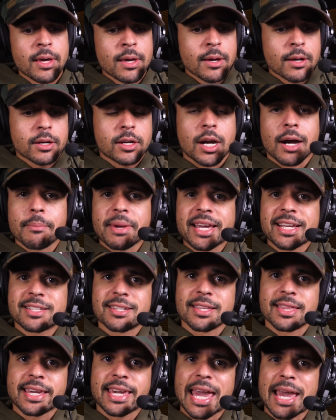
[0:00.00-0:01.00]
coming
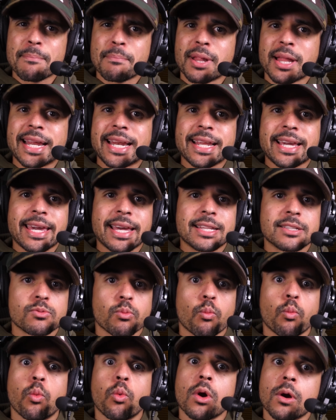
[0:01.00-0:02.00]
to the game, playing against
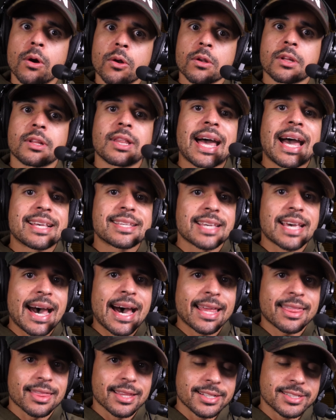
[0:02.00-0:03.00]
world-class
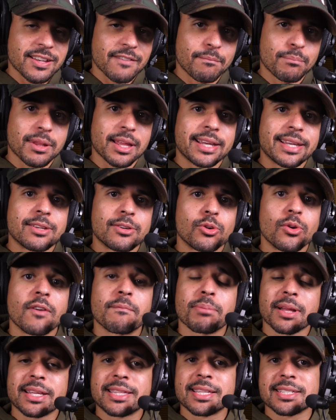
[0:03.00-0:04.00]
athletes who have
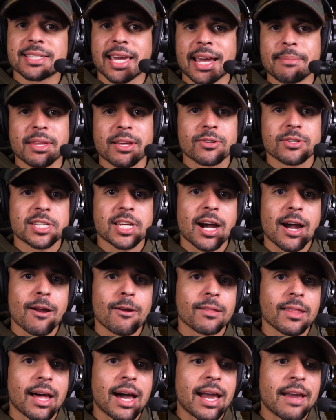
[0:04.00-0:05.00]
played this game their entire
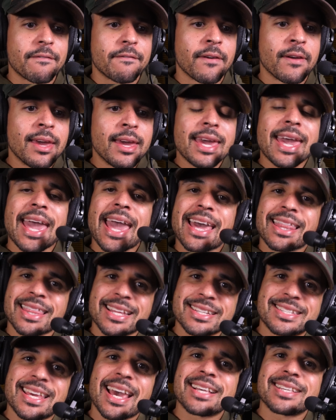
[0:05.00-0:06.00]
life, and then
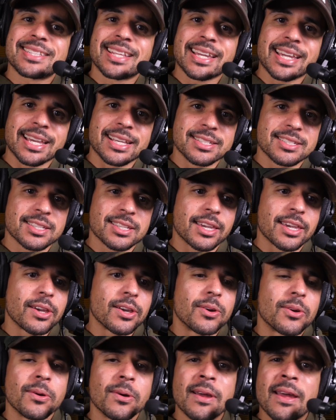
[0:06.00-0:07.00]
testing his
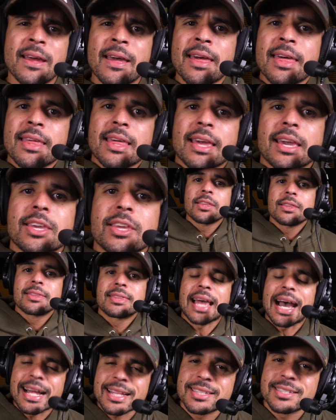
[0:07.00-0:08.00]
skill.
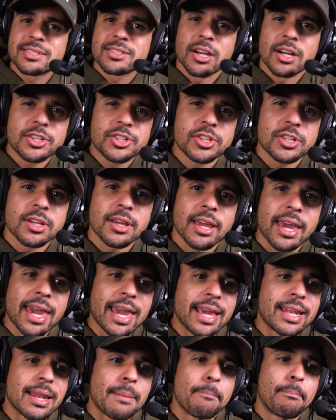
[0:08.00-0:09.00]
That's such
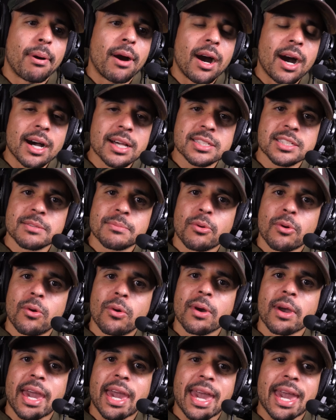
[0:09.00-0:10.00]
an
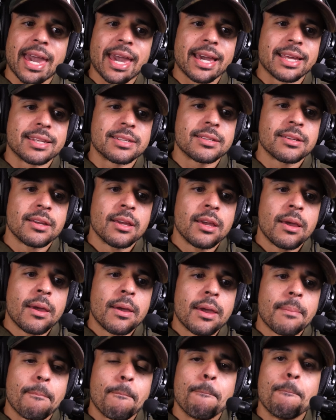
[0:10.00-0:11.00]
impossible and
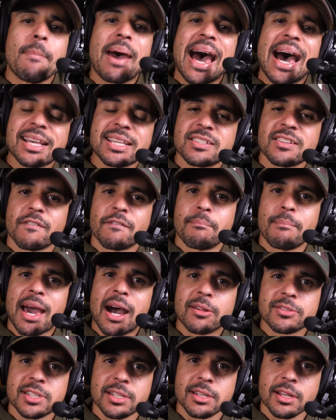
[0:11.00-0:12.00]
massive
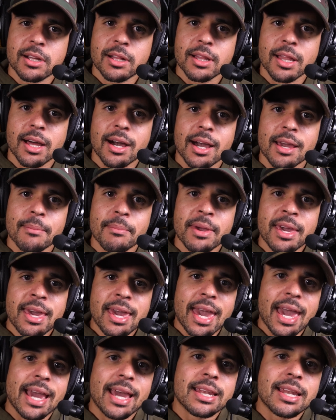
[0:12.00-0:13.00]
mountain to climb,
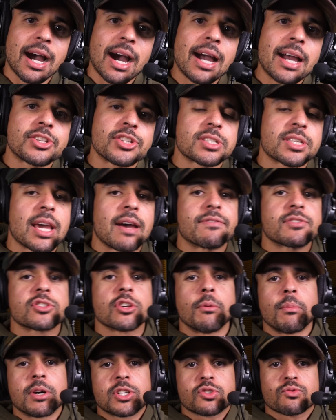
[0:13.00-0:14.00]
and I just have
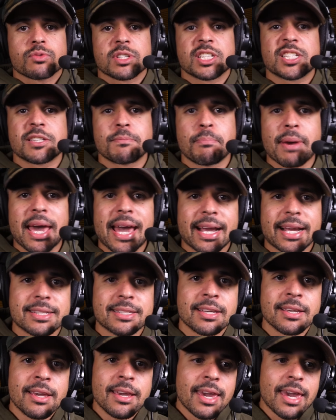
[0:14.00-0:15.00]
so much
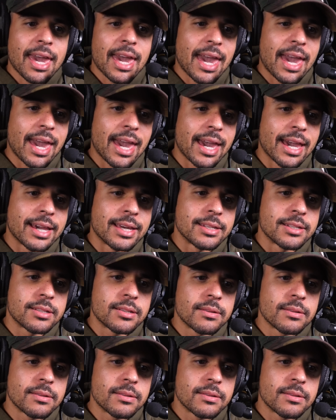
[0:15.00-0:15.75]
respect, and